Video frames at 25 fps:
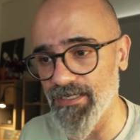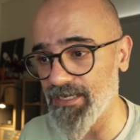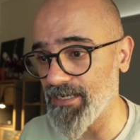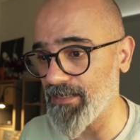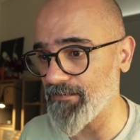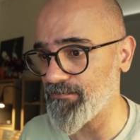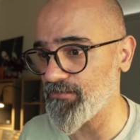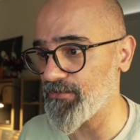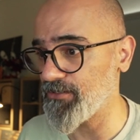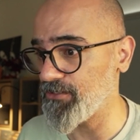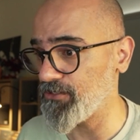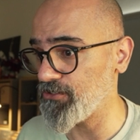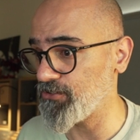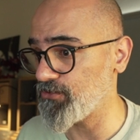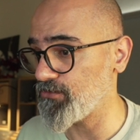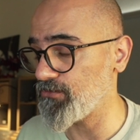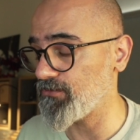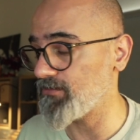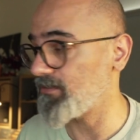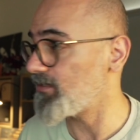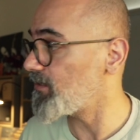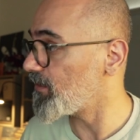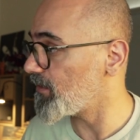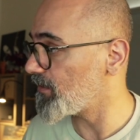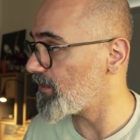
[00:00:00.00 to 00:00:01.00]
And I'm pretty
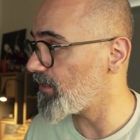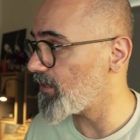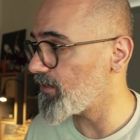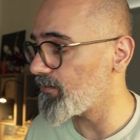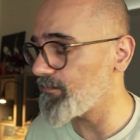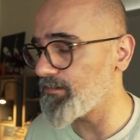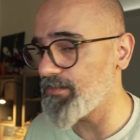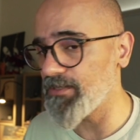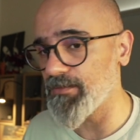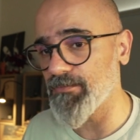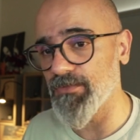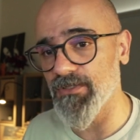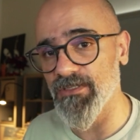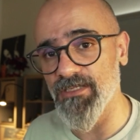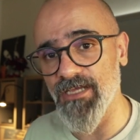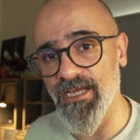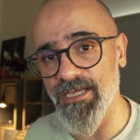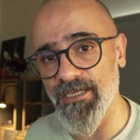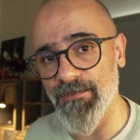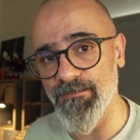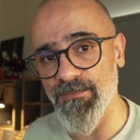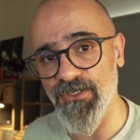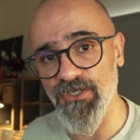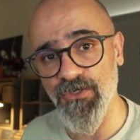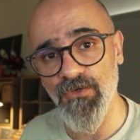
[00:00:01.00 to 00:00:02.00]
sure there are a lot of people
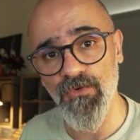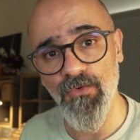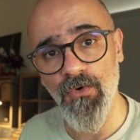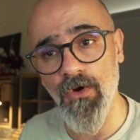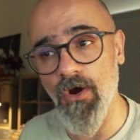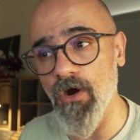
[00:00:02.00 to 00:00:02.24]
like me who